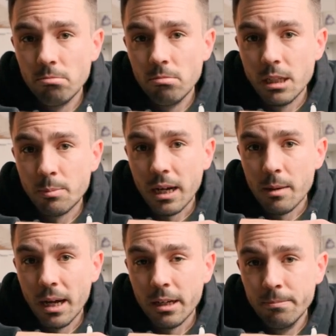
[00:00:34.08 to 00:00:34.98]
Let's pack a
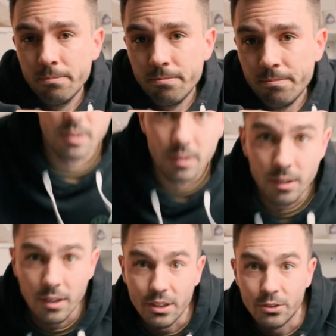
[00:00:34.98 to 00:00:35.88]
bag.
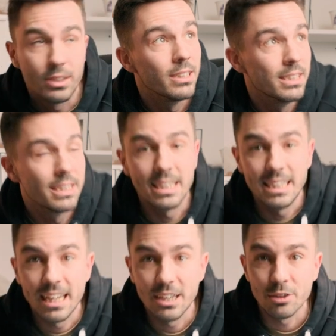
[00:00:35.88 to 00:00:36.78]
You can see
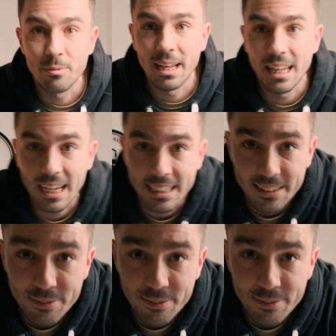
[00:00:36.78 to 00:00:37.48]
the edge of my light.